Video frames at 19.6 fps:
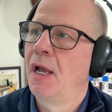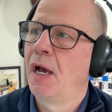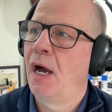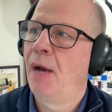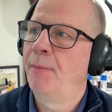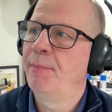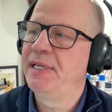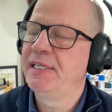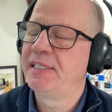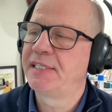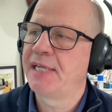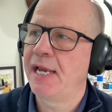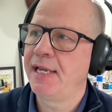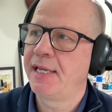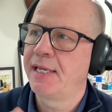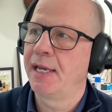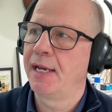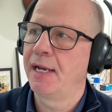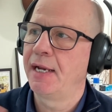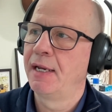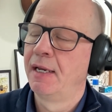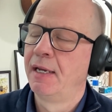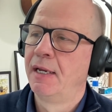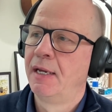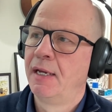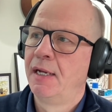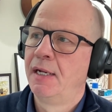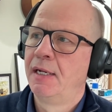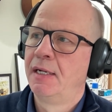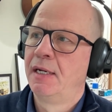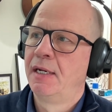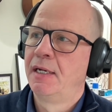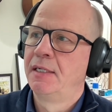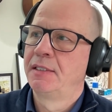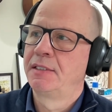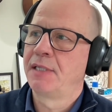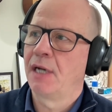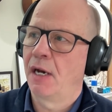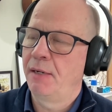I mean, taking
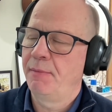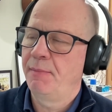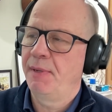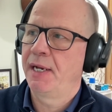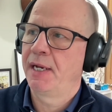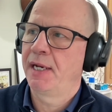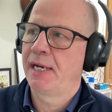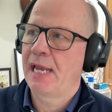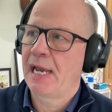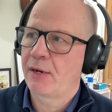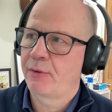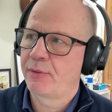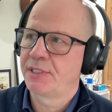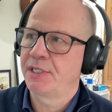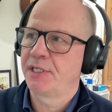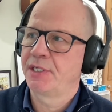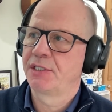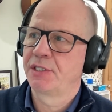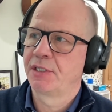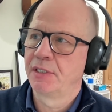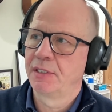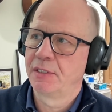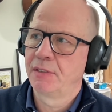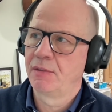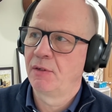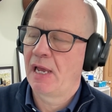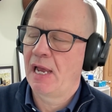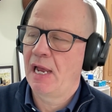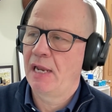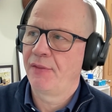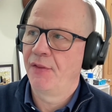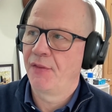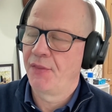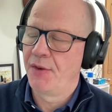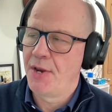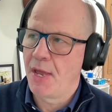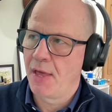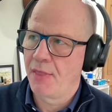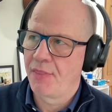timing and acquisition,
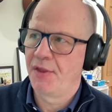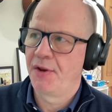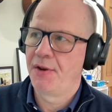the